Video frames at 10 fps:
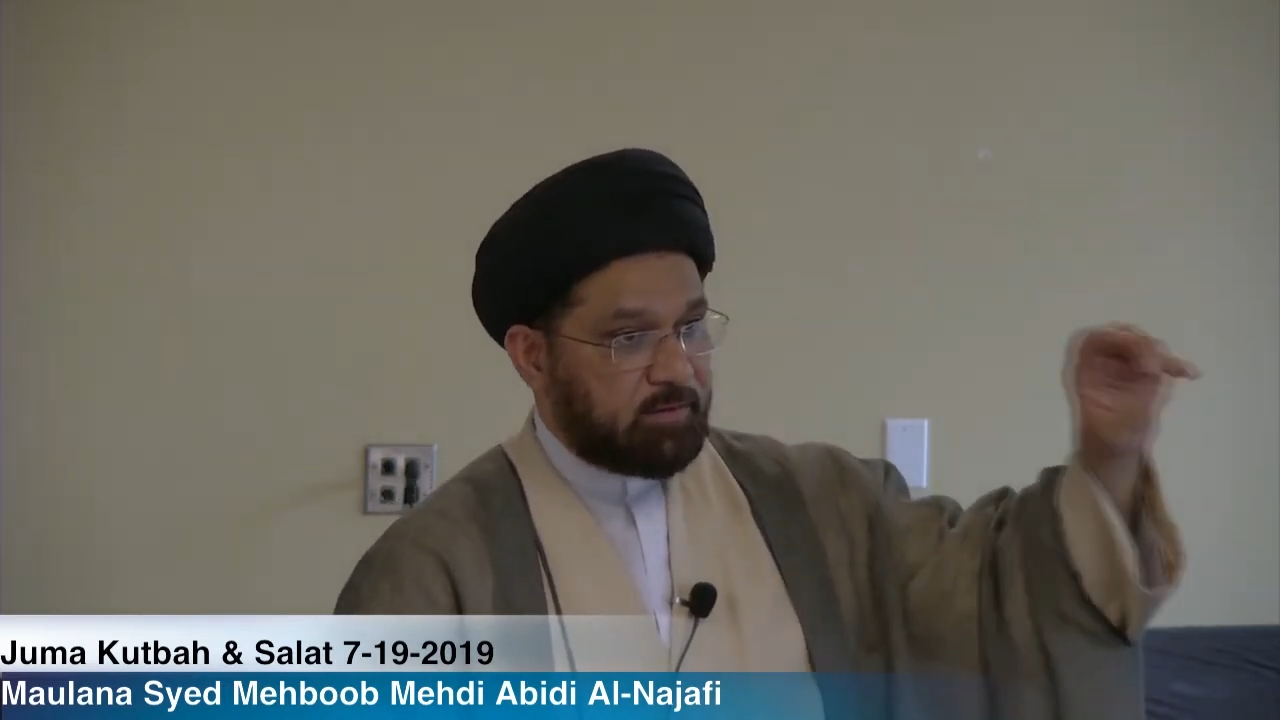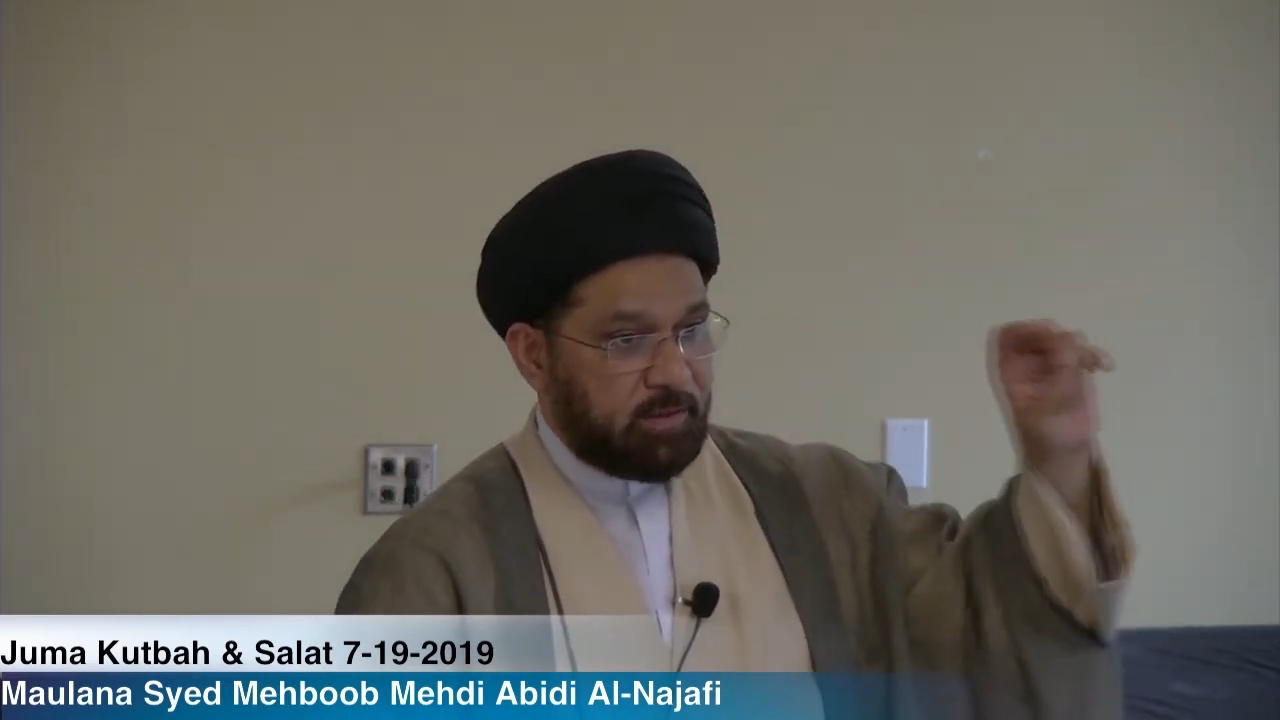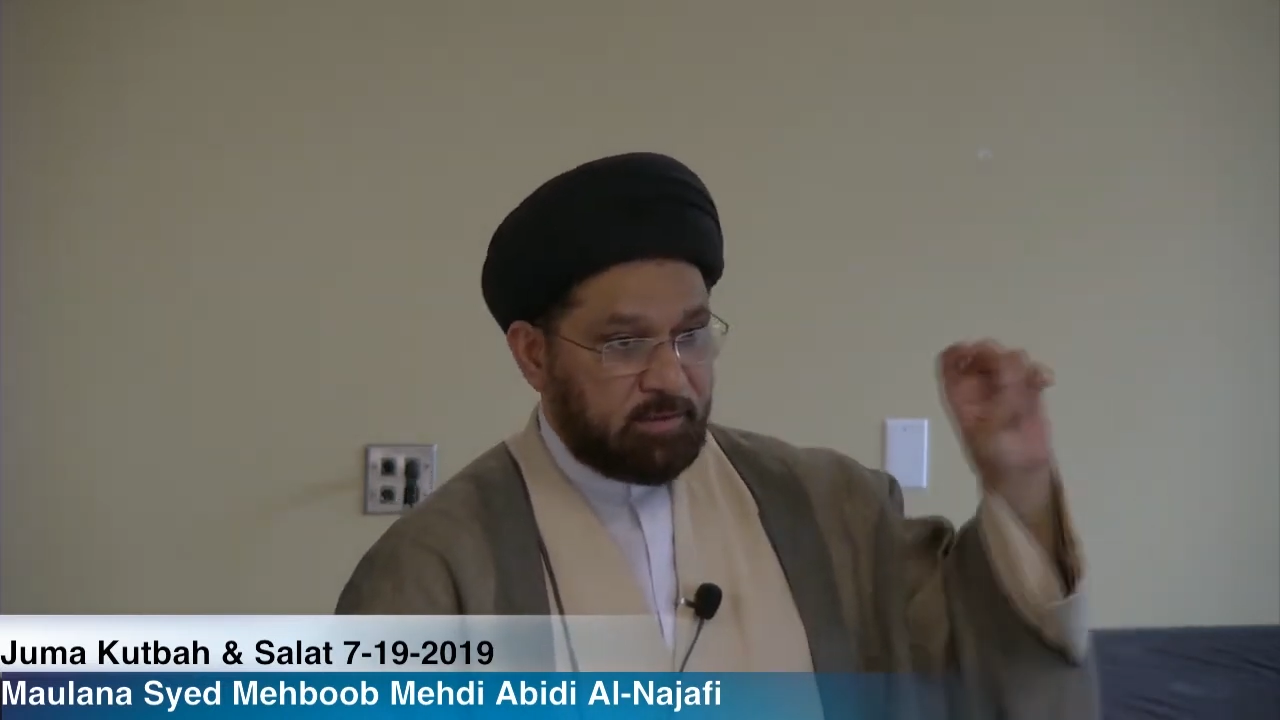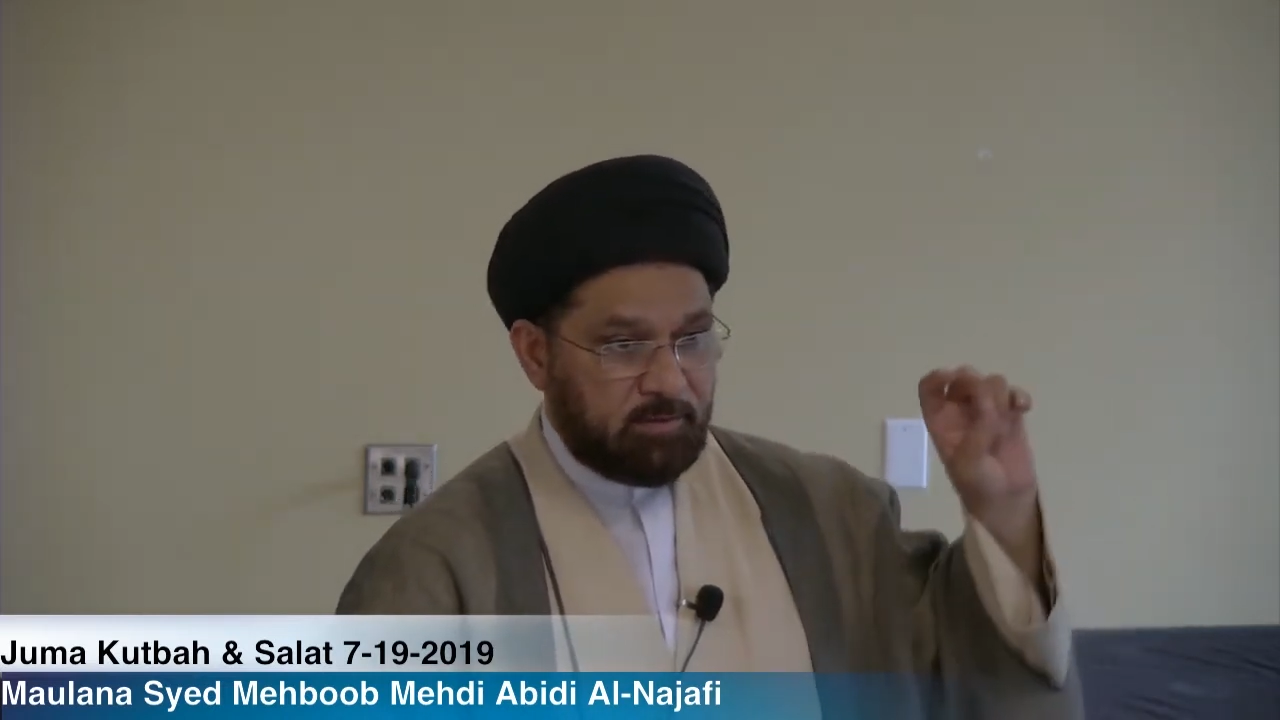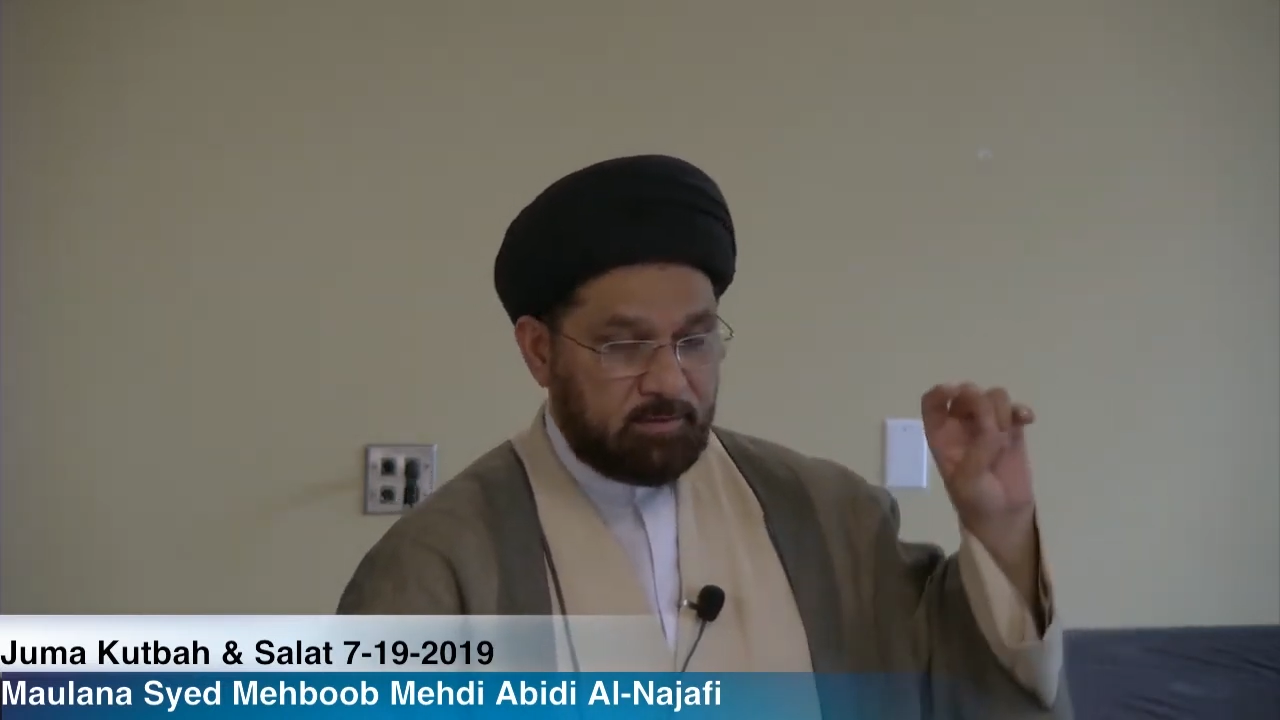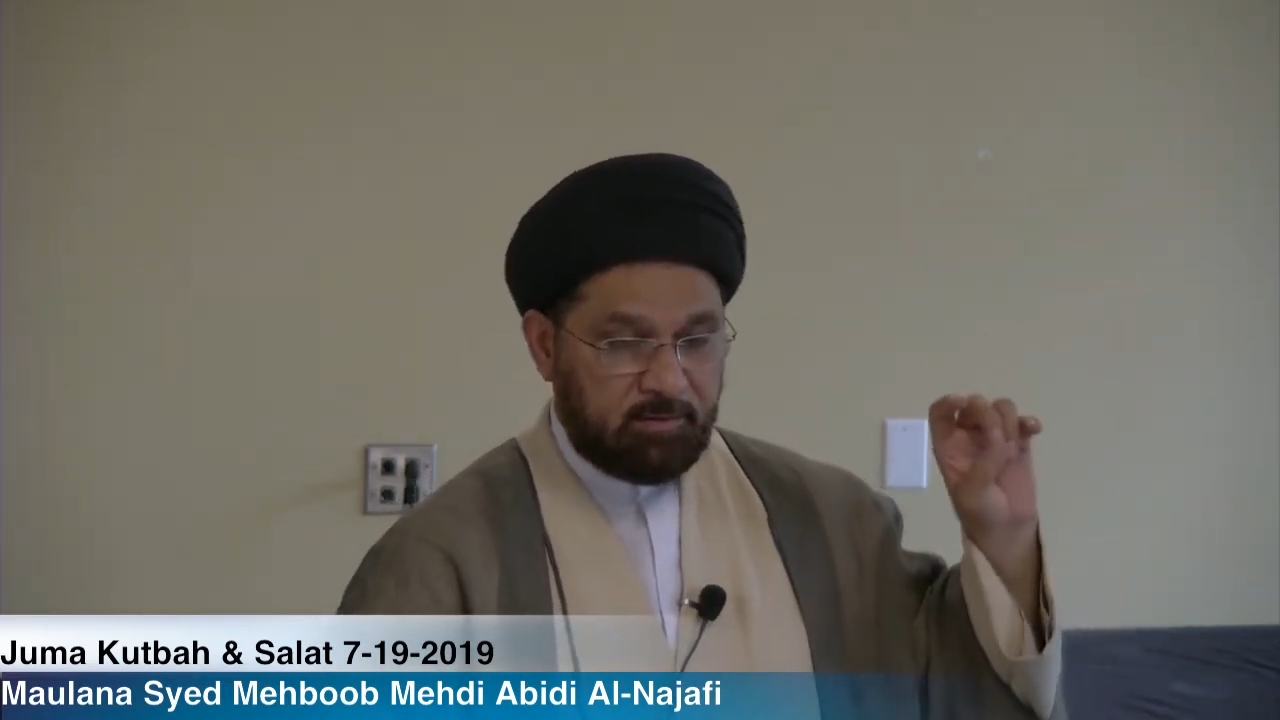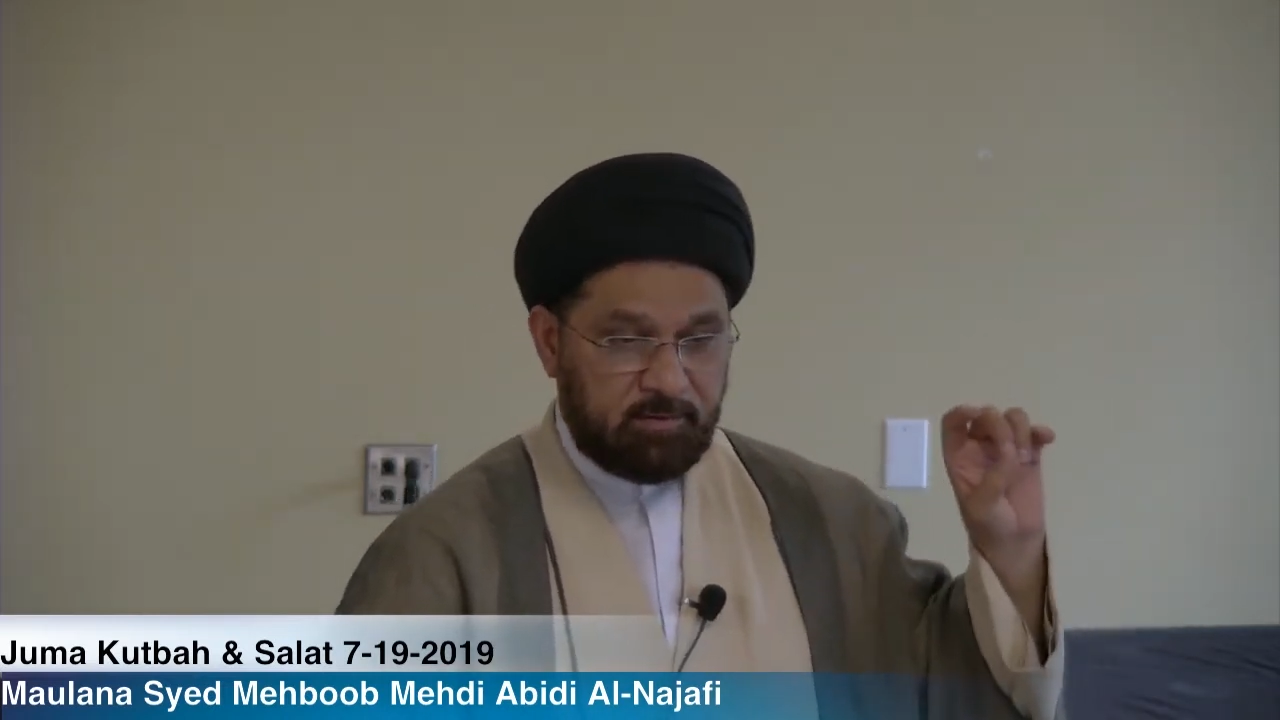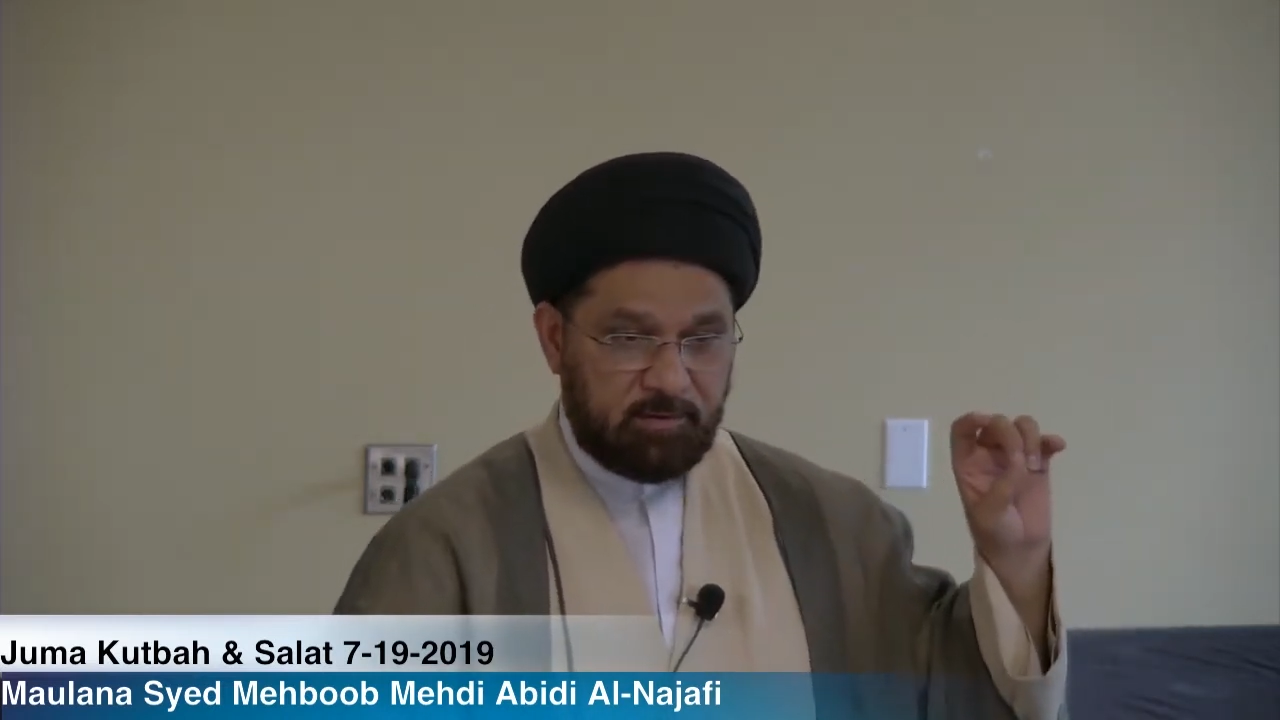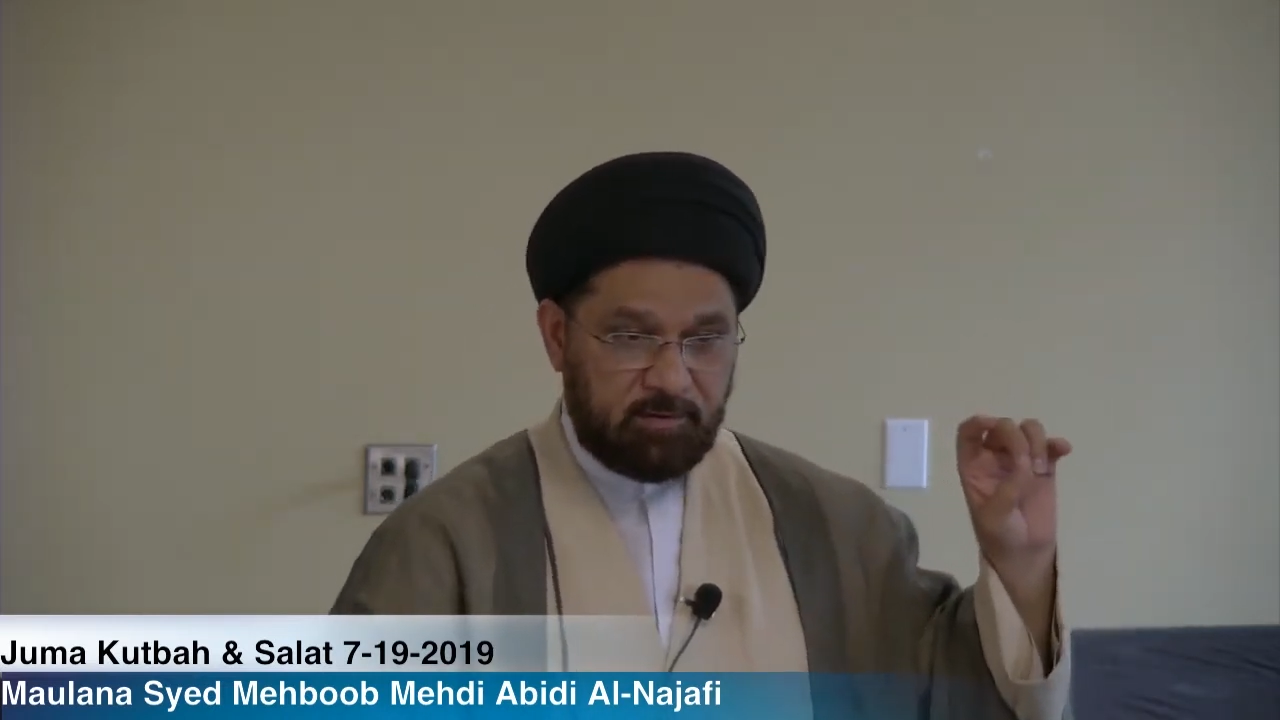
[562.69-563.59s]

and